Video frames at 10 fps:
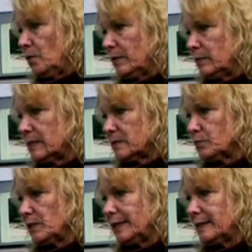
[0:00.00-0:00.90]
It was
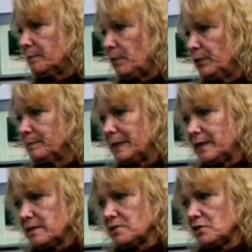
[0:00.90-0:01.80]
really important
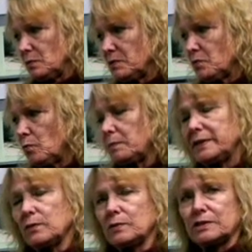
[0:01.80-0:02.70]
because it was a woman that was